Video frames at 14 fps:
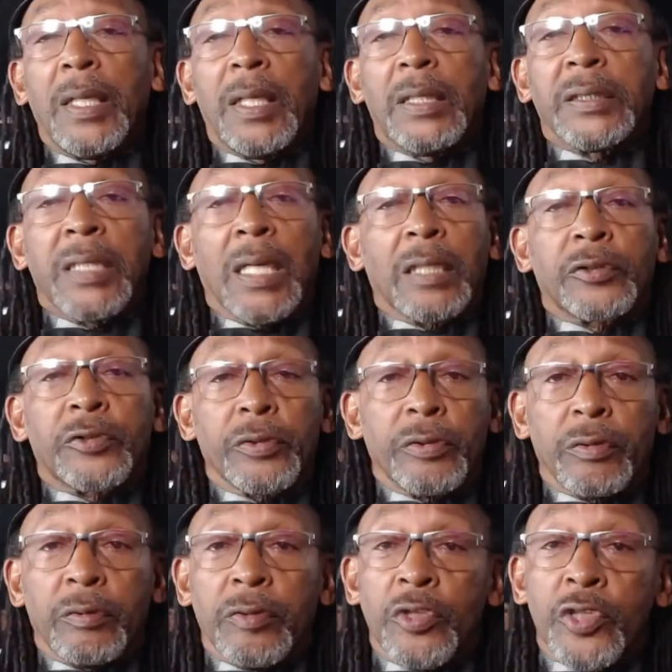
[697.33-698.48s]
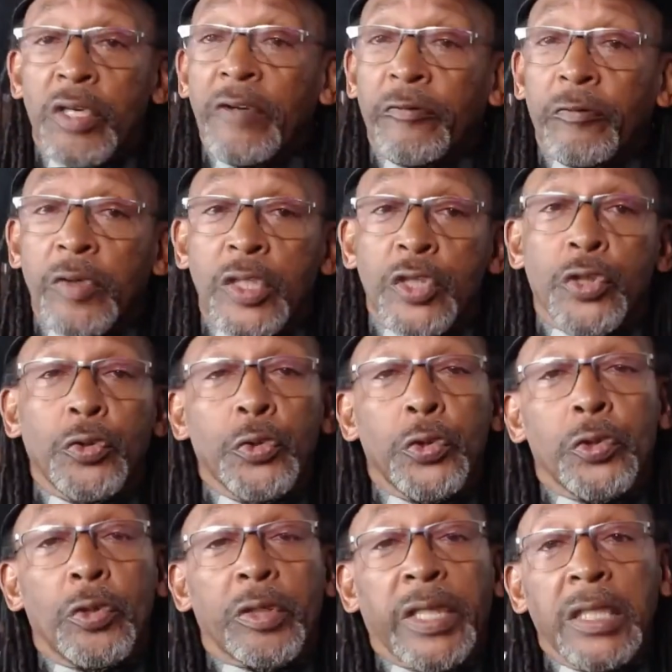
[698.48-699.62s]
Dr. Jeffries' New
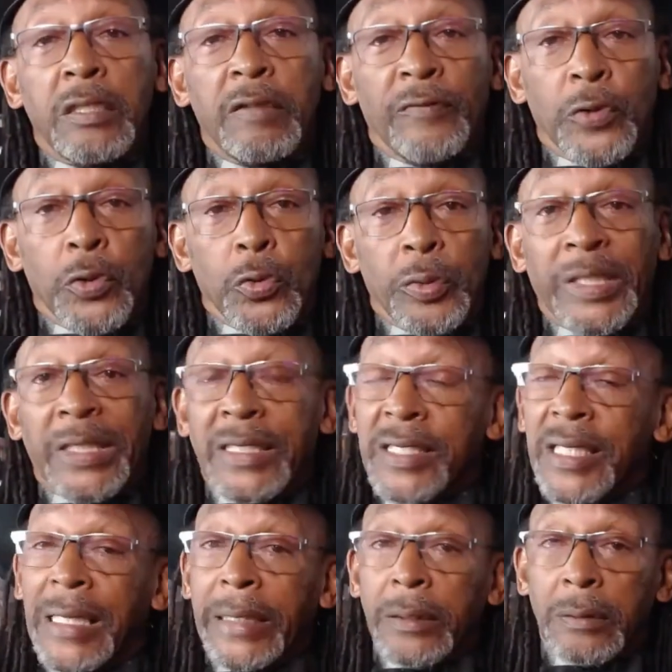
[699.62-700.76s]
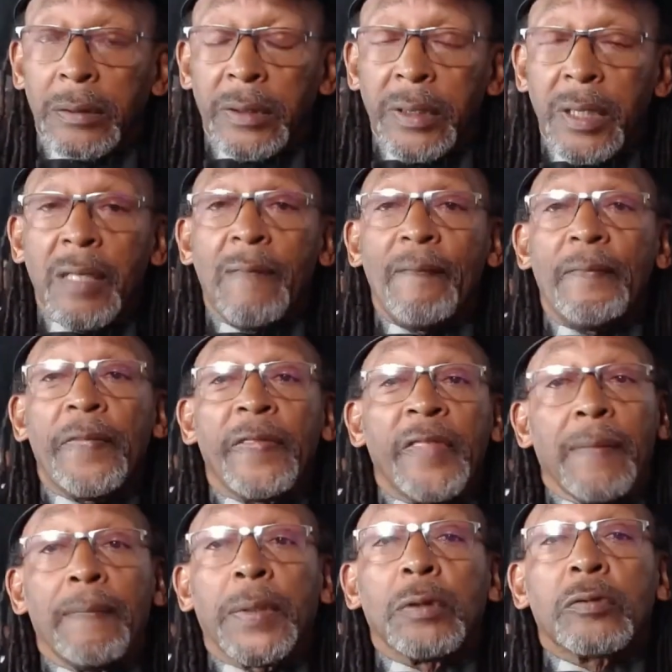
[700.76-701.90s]
York interview entitled "They
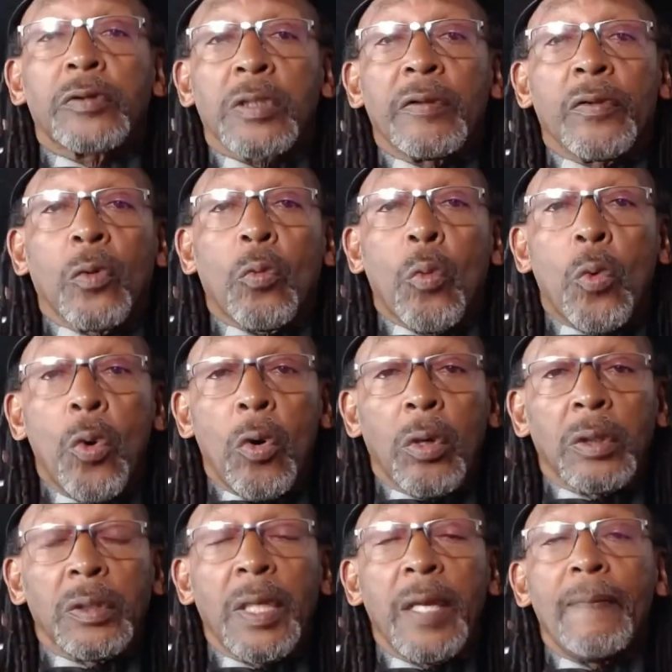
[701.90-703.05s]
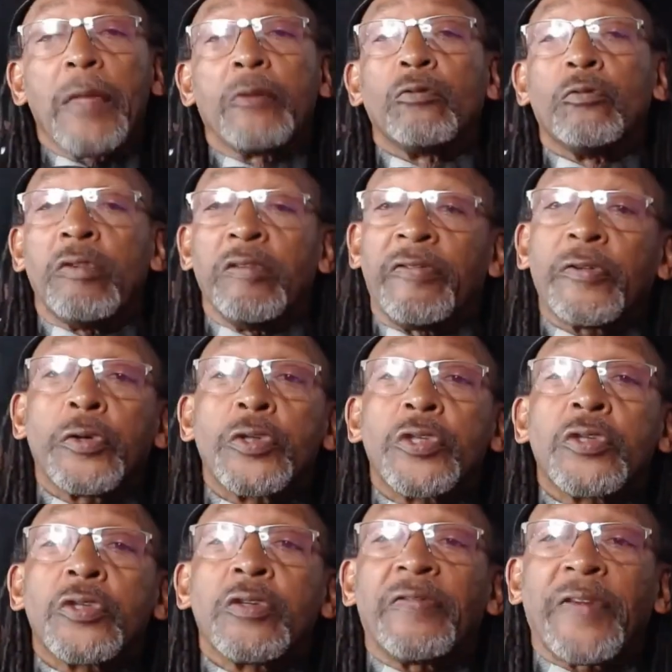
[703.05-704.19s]
Built the Wall" referred
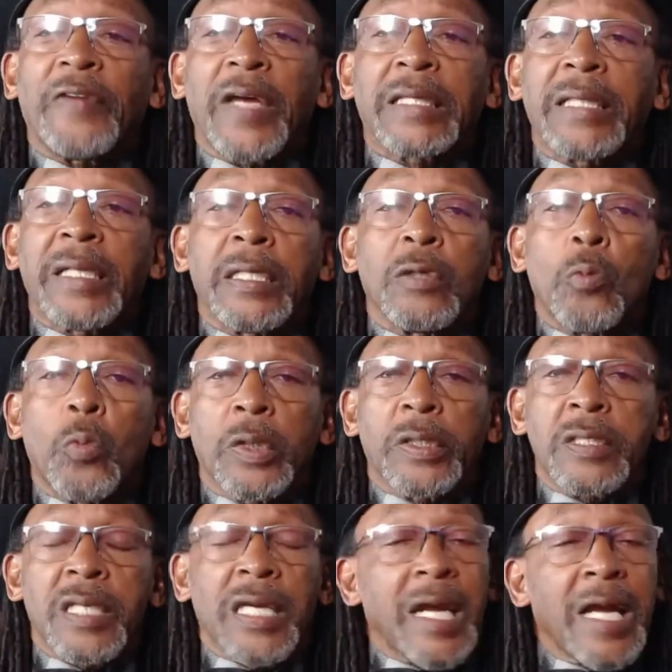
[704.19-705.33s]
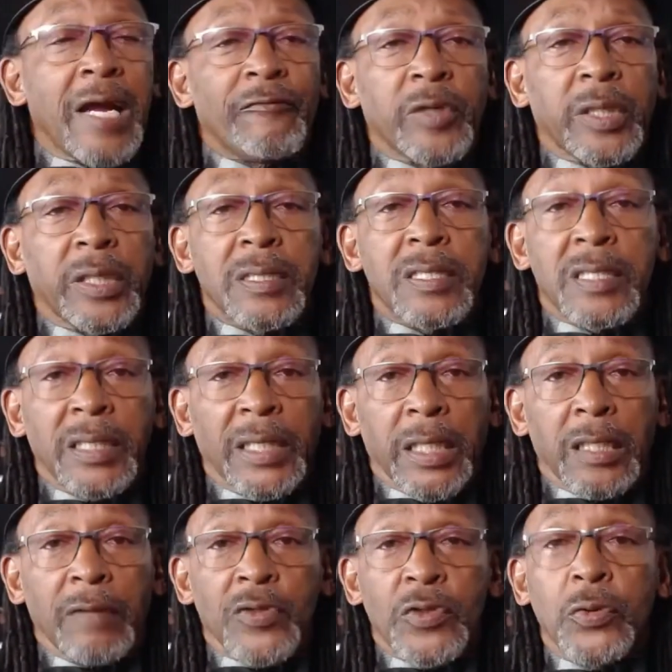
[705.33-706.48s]
to the fact that it was African
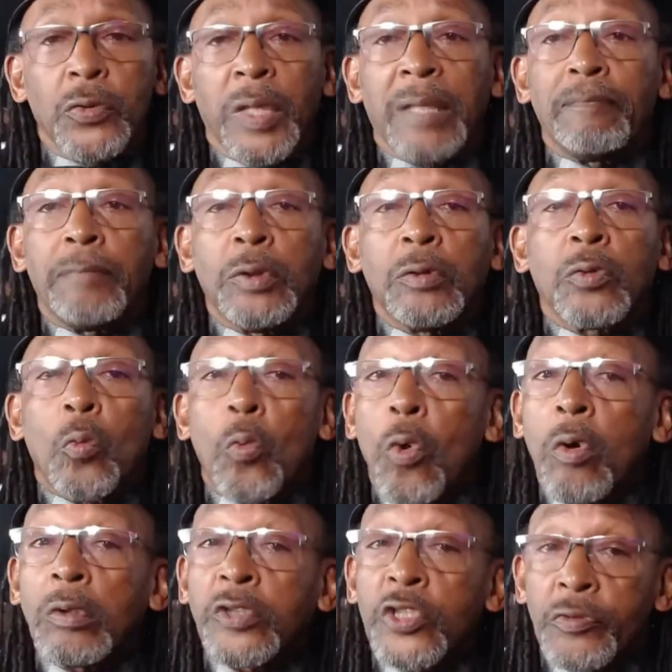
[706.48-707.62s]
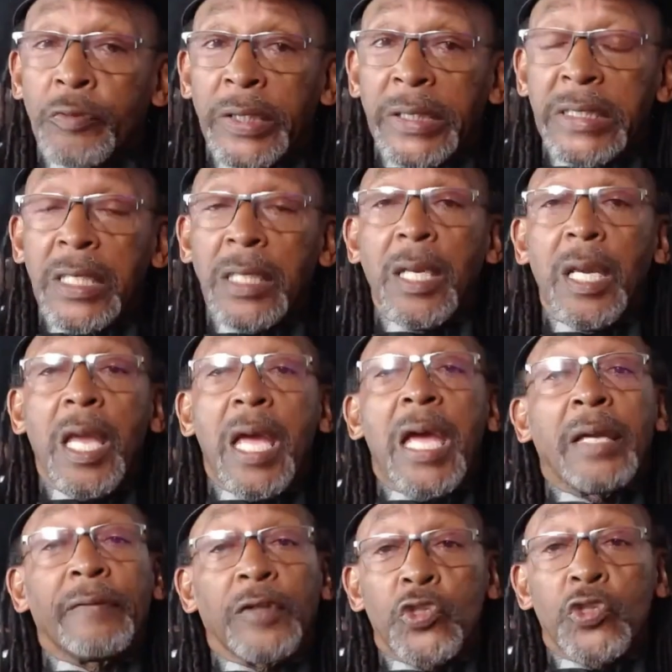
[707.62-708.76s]
slaves who had built Wall Street
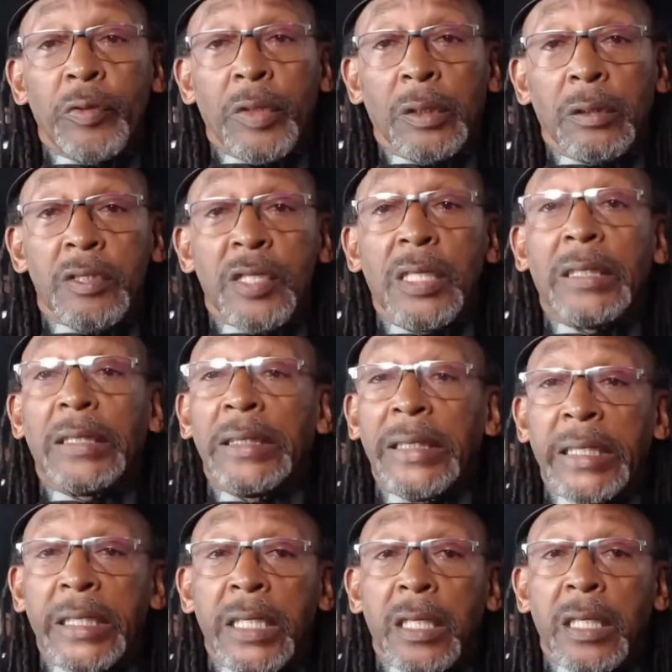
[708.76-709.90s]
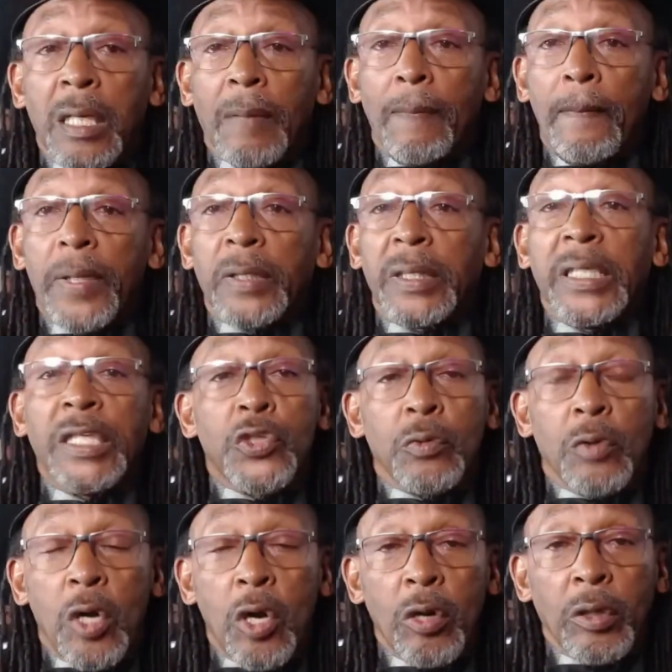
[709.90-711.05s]
and the trails leading up into
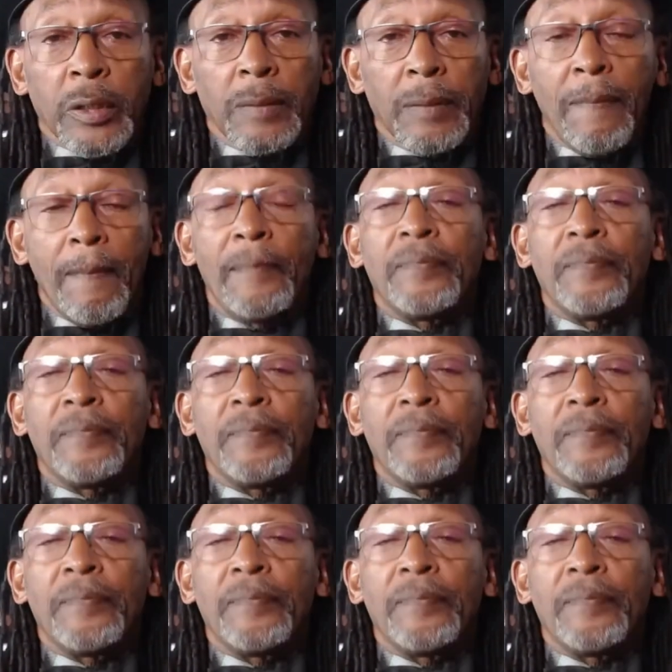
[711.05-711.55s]
Harlem.